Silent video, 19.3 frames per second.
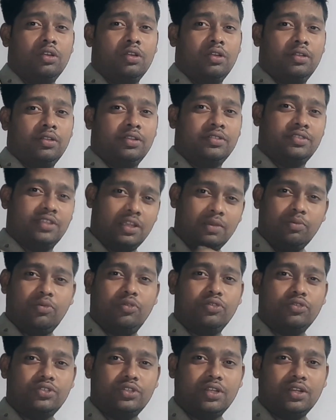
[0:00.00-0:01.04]
the same
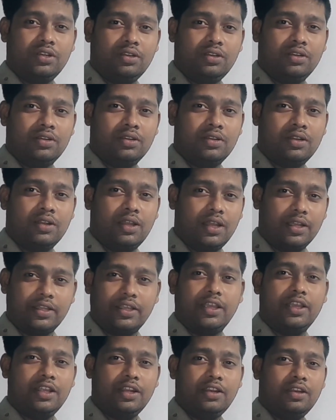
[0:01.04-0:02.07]
question
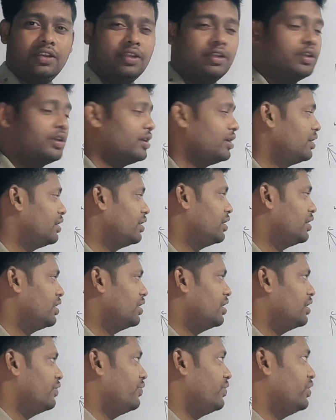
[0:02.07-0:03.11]
again,
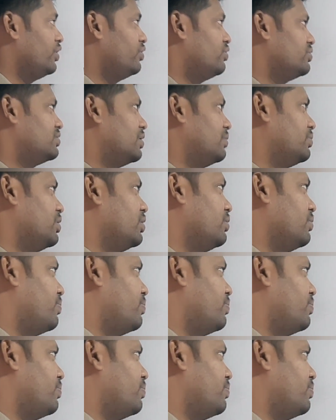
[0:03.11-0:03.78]
we need to